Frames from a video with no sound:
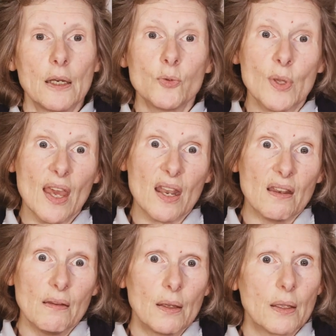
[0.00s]
And we
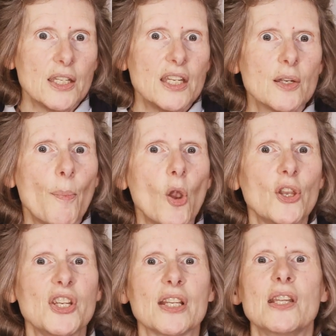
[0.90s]
then get into
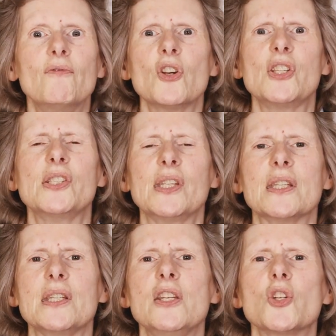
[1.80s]
politics in verses
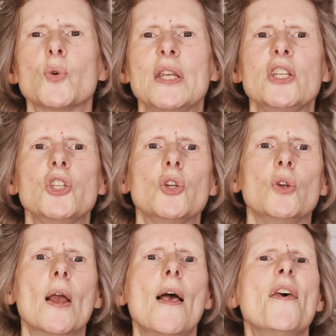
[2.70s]
16 to
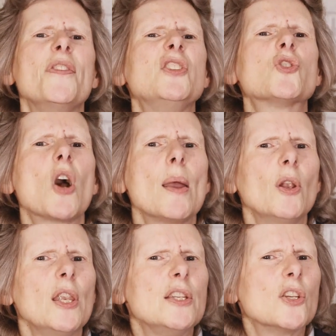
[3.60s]
22. These
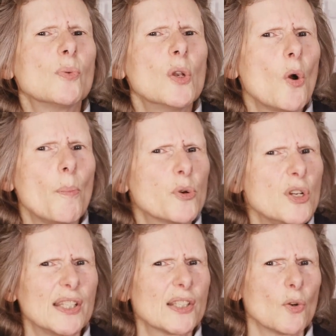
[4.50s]
tribal leaders were not
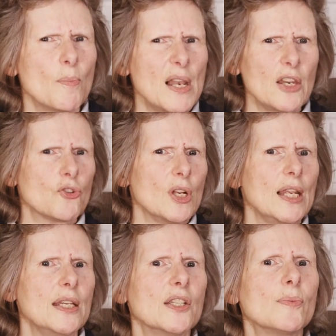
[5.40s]
priests or military
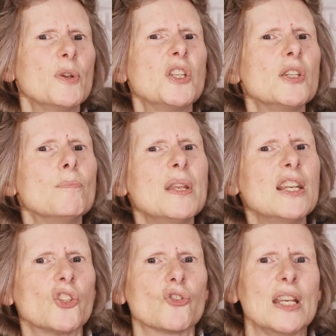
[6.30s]
leaders, but
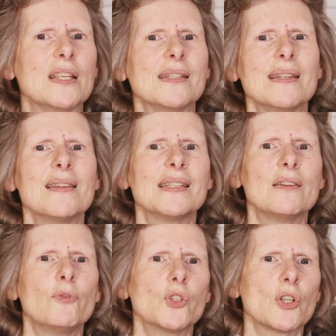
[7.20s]
administrators in the
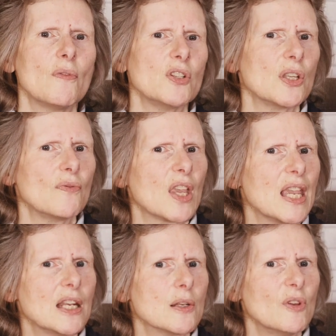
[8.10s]
civil service of the
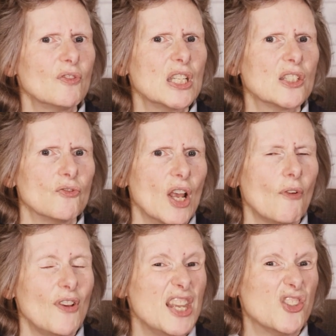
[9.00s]
kingdom
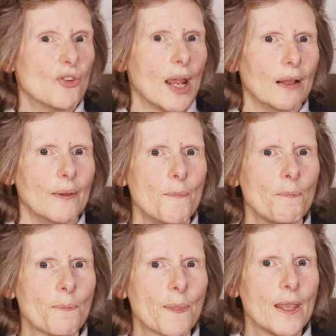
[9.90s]
of Israel.
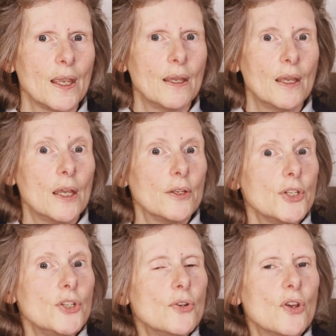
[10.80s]

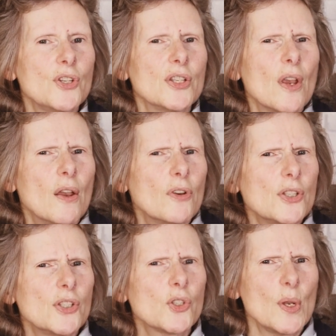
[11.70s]
Did you notice
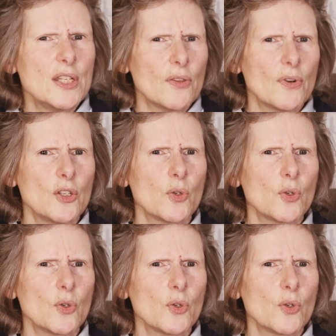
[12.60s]
verses 23